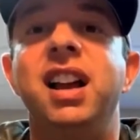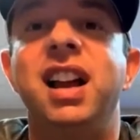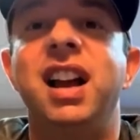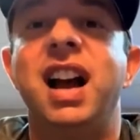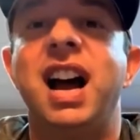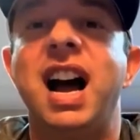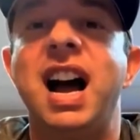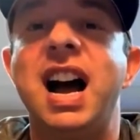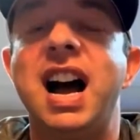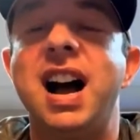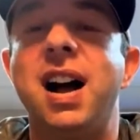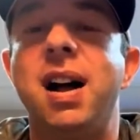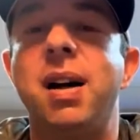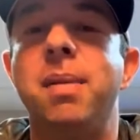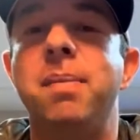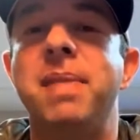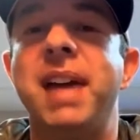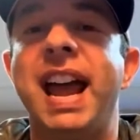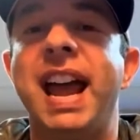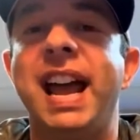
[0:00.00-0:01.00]

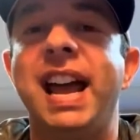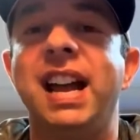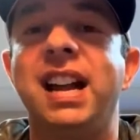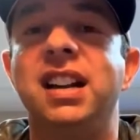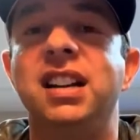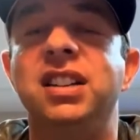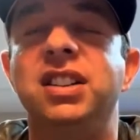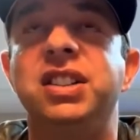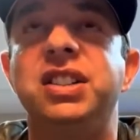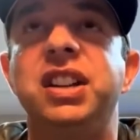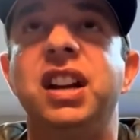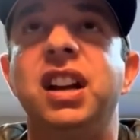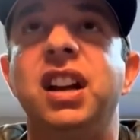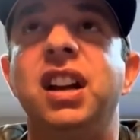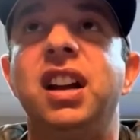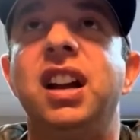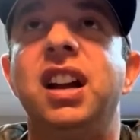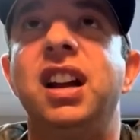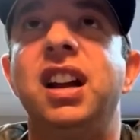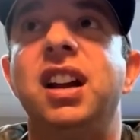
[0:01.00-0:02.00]
And
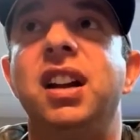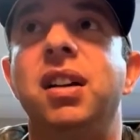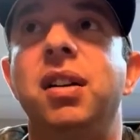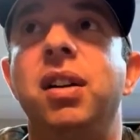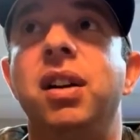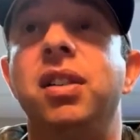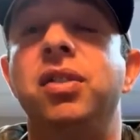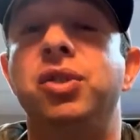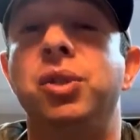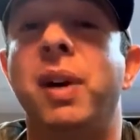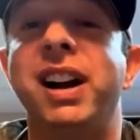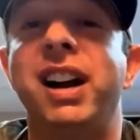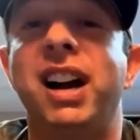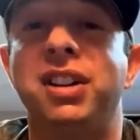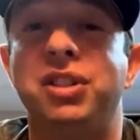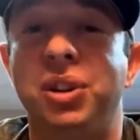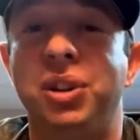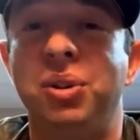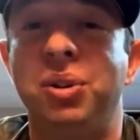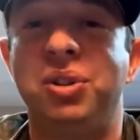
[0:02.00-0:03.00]
so I got
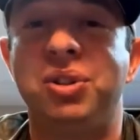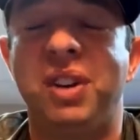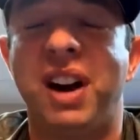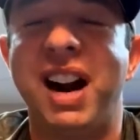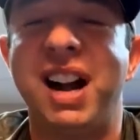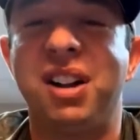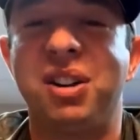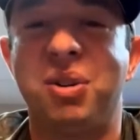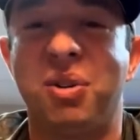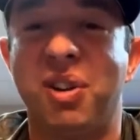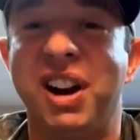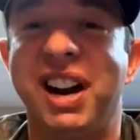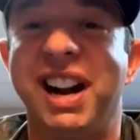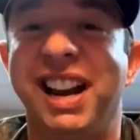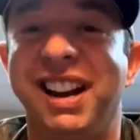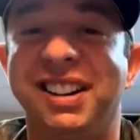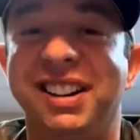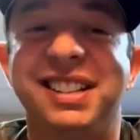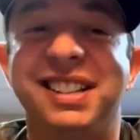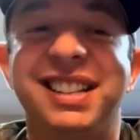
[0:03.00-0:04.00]
2 trial
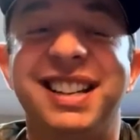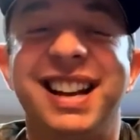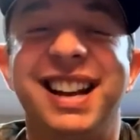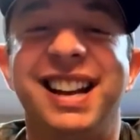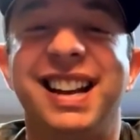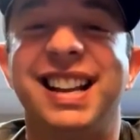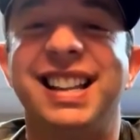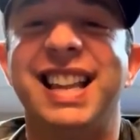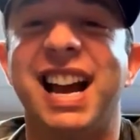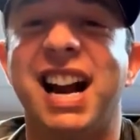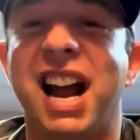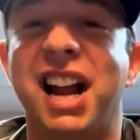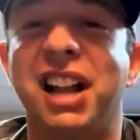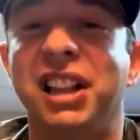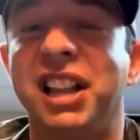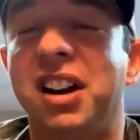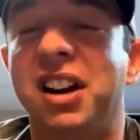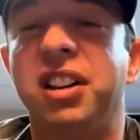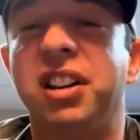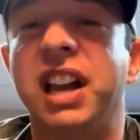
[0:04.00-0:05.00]
coordinators that I
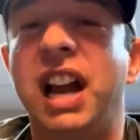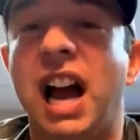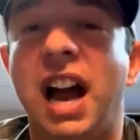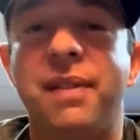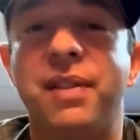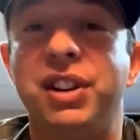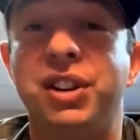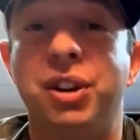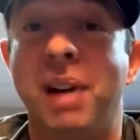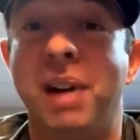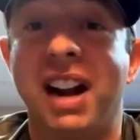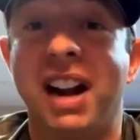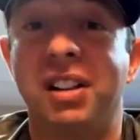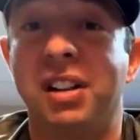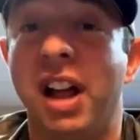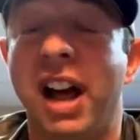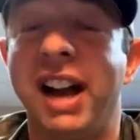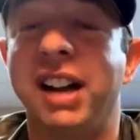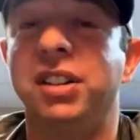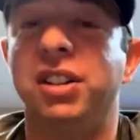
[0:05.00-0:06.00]
literally have a direct
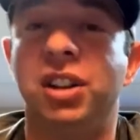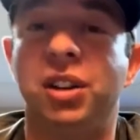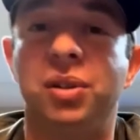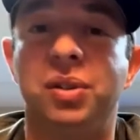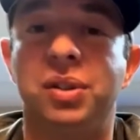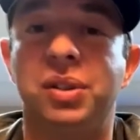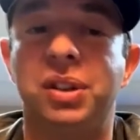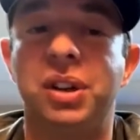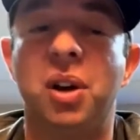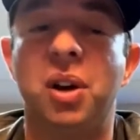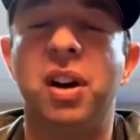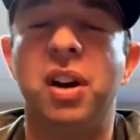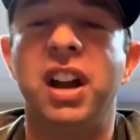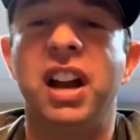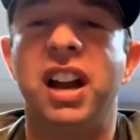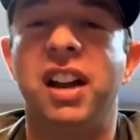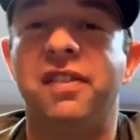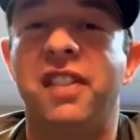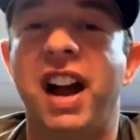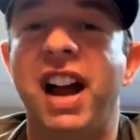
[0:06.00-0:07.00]
line to. So
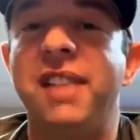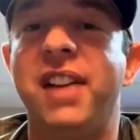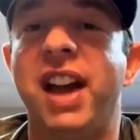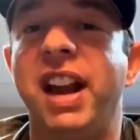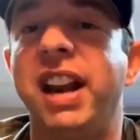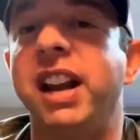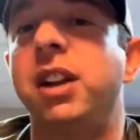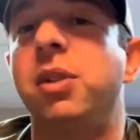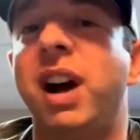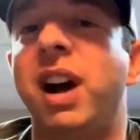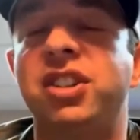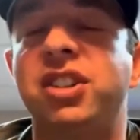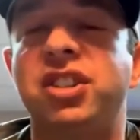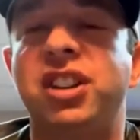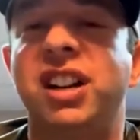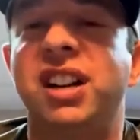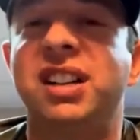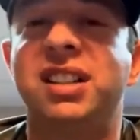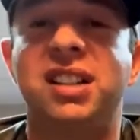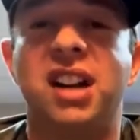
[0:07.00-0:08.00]
if I have any
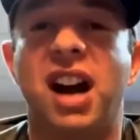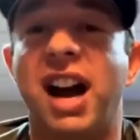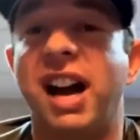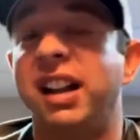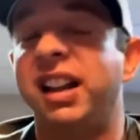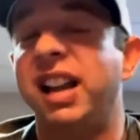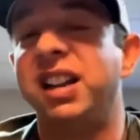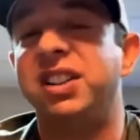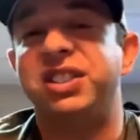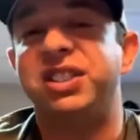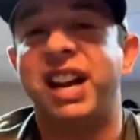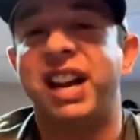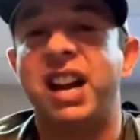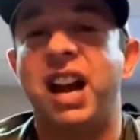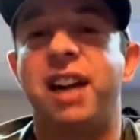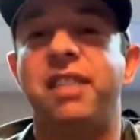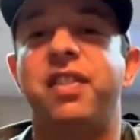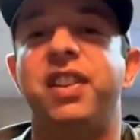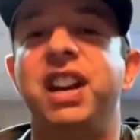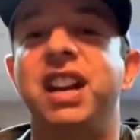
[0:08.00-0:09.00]
questions, I send off
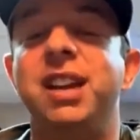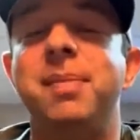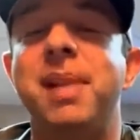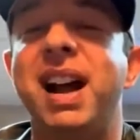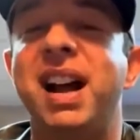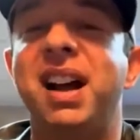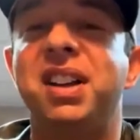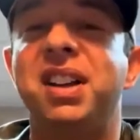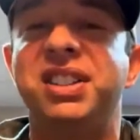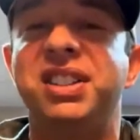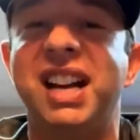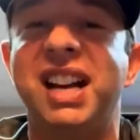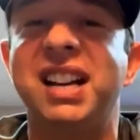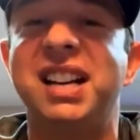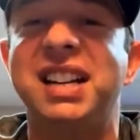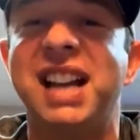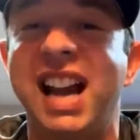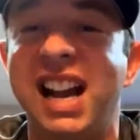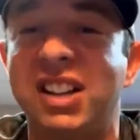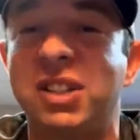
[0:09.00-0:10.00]
an email, send a
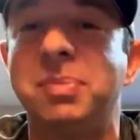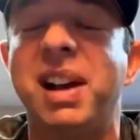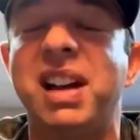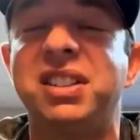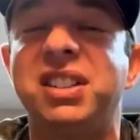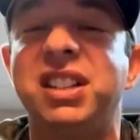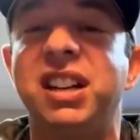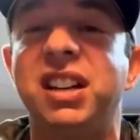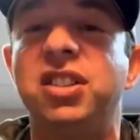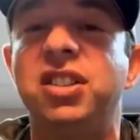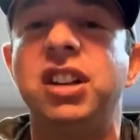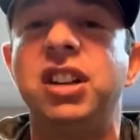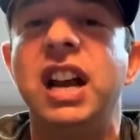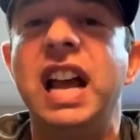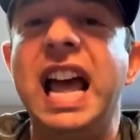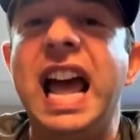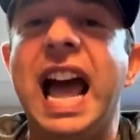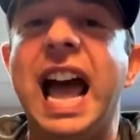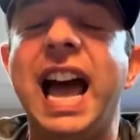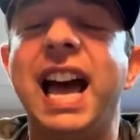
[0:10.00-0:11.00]
text message,
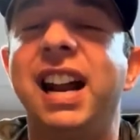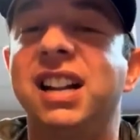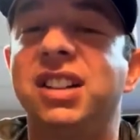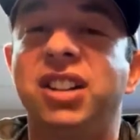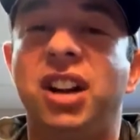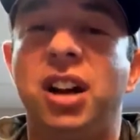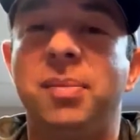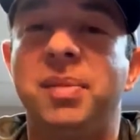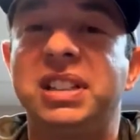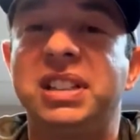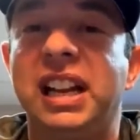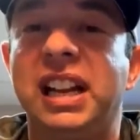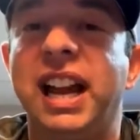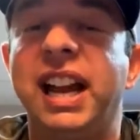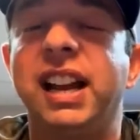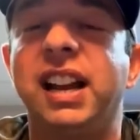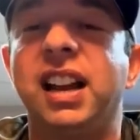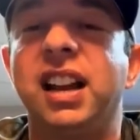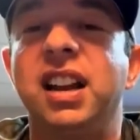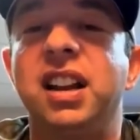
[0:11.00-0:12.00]
and it's almost like
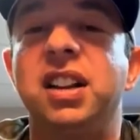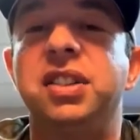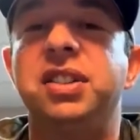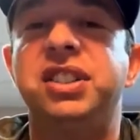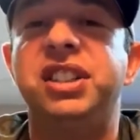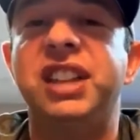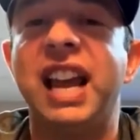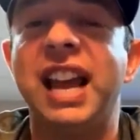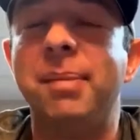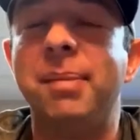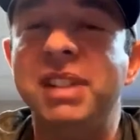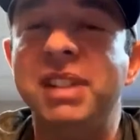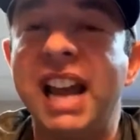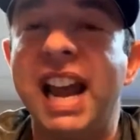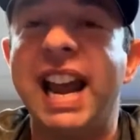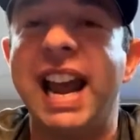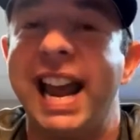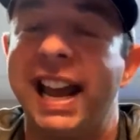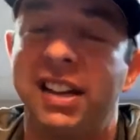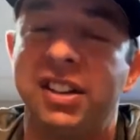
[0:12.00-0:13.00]
same day
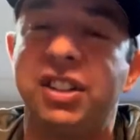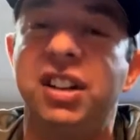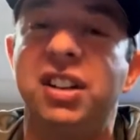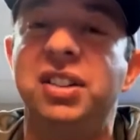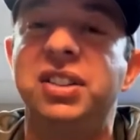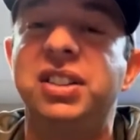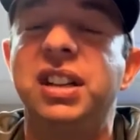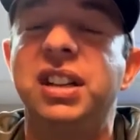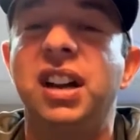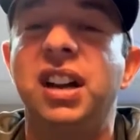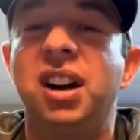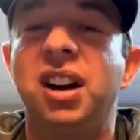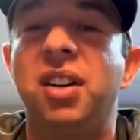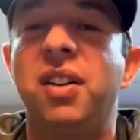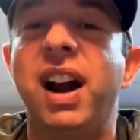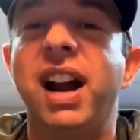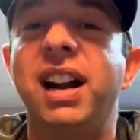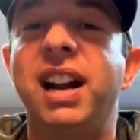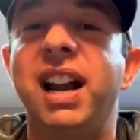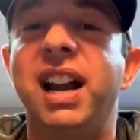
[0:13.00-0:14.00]
answers,
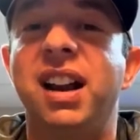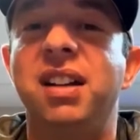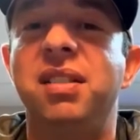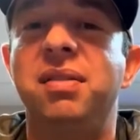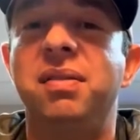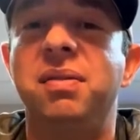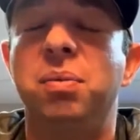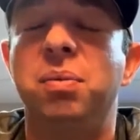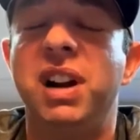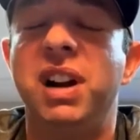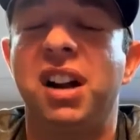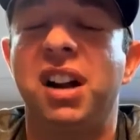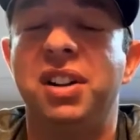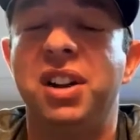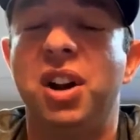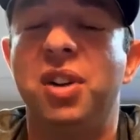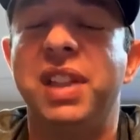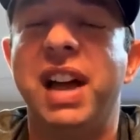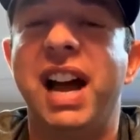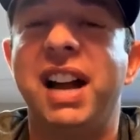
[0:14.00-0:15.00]
right? And we all know
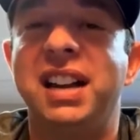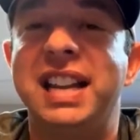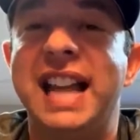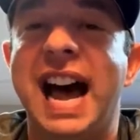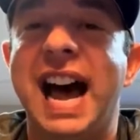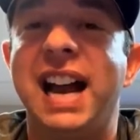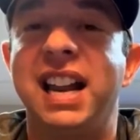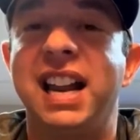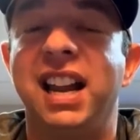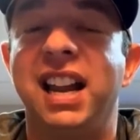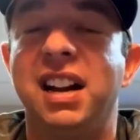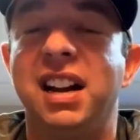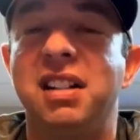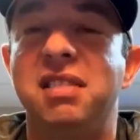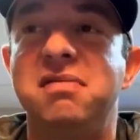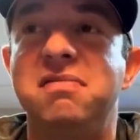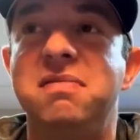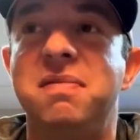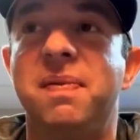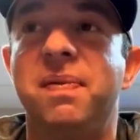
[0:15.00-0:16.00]
that in
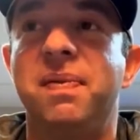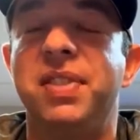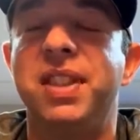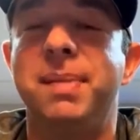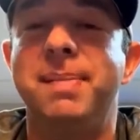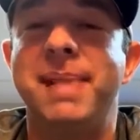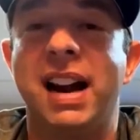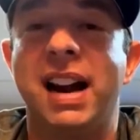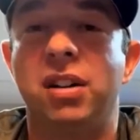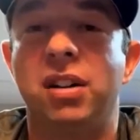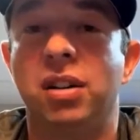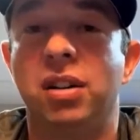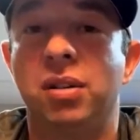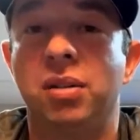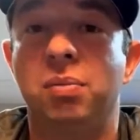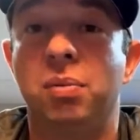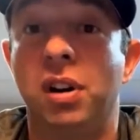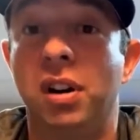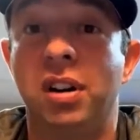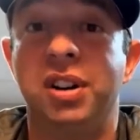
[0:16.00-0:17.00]
the medical
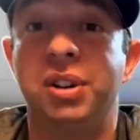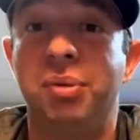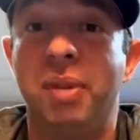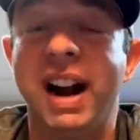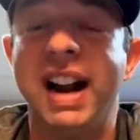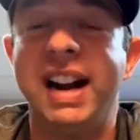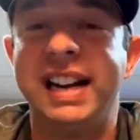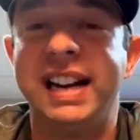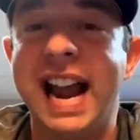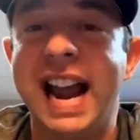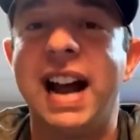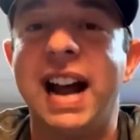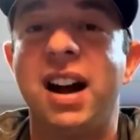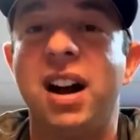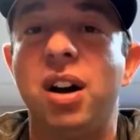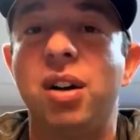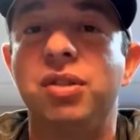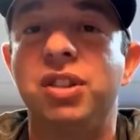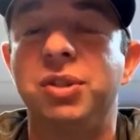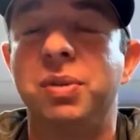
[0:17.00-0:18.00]
world right now,
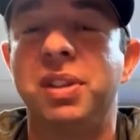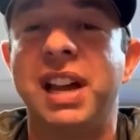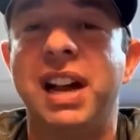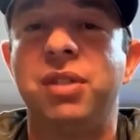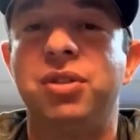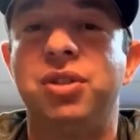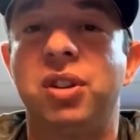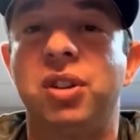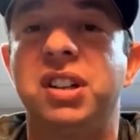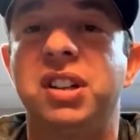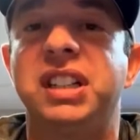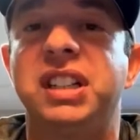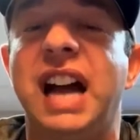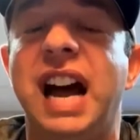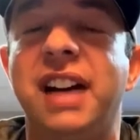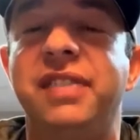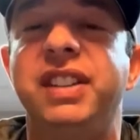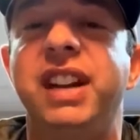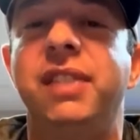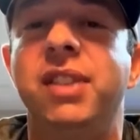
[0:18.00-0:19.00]
just with how short staffed
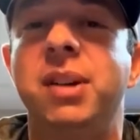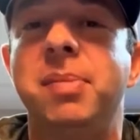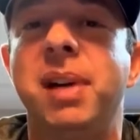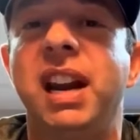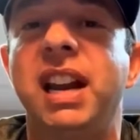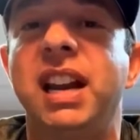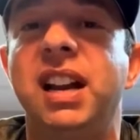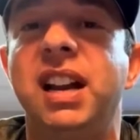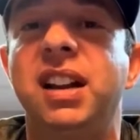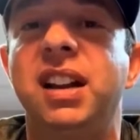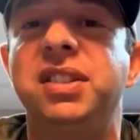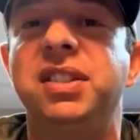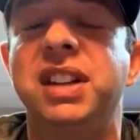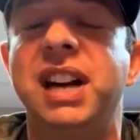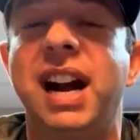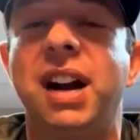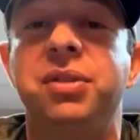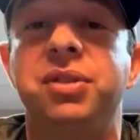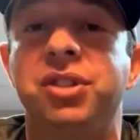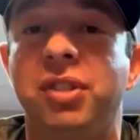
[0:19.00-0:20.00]
everybody is and how
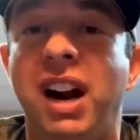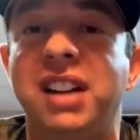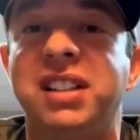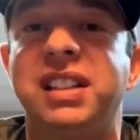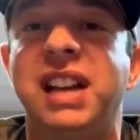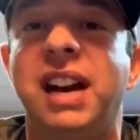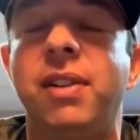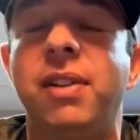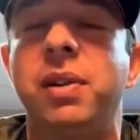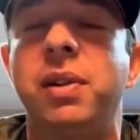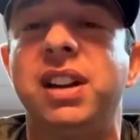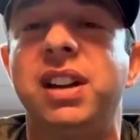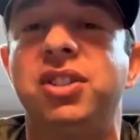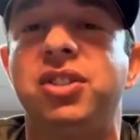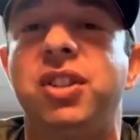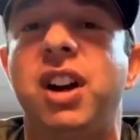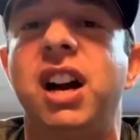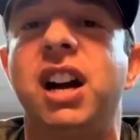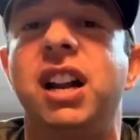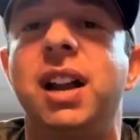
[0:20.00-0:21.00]
stressed everyone is
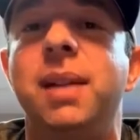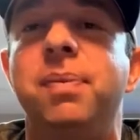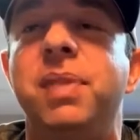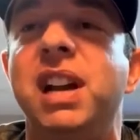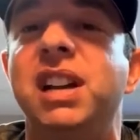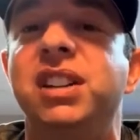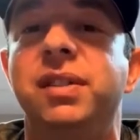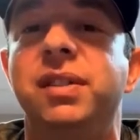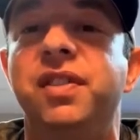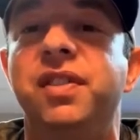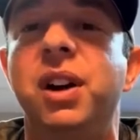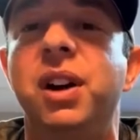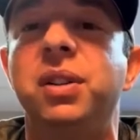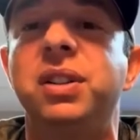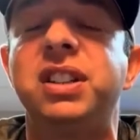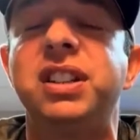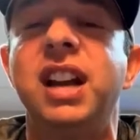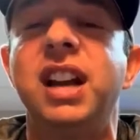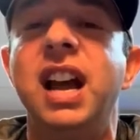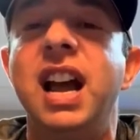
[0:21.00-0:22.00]
trying to keep things afloat,
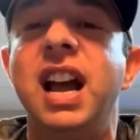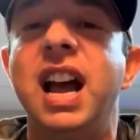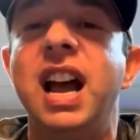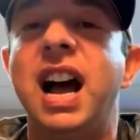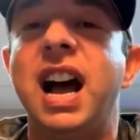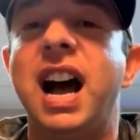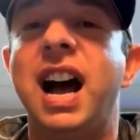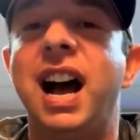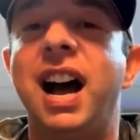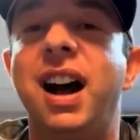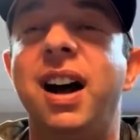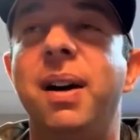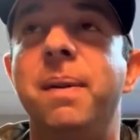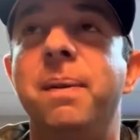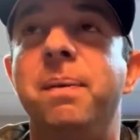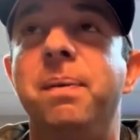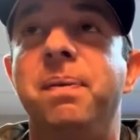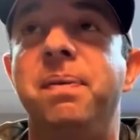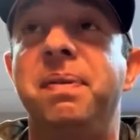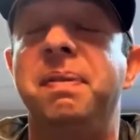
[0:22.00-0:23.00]

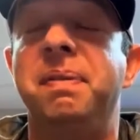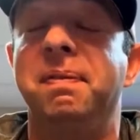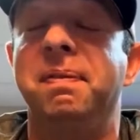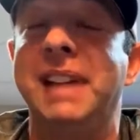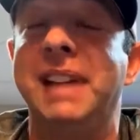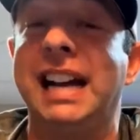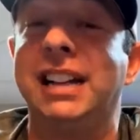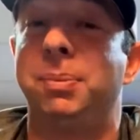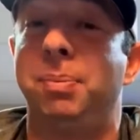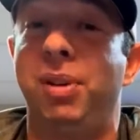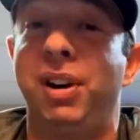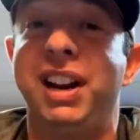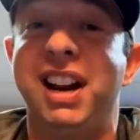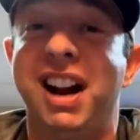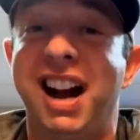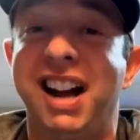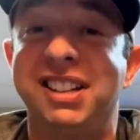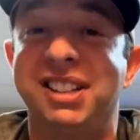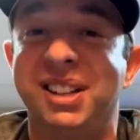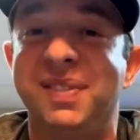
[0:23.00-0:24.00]
that's pretty
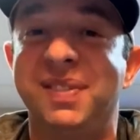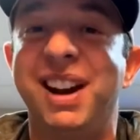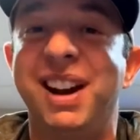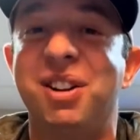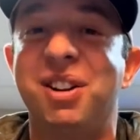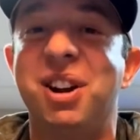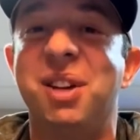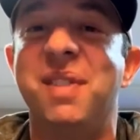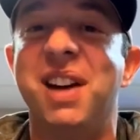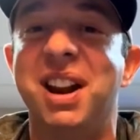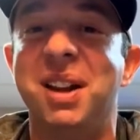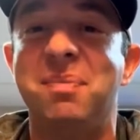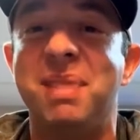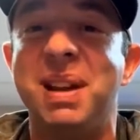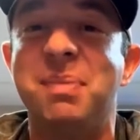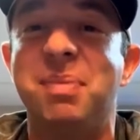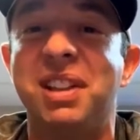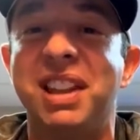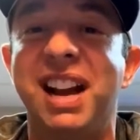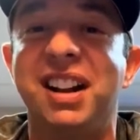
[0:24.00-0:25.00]
awesome. I don't know many
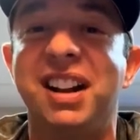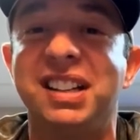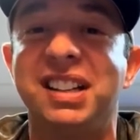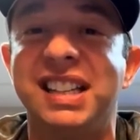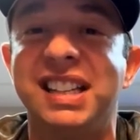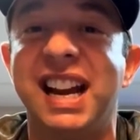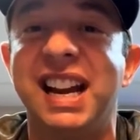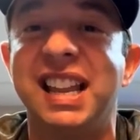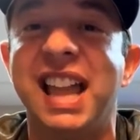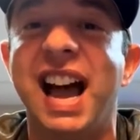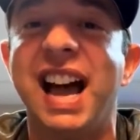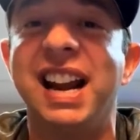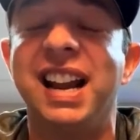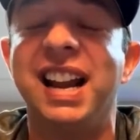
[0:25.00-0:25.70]
people that could say that.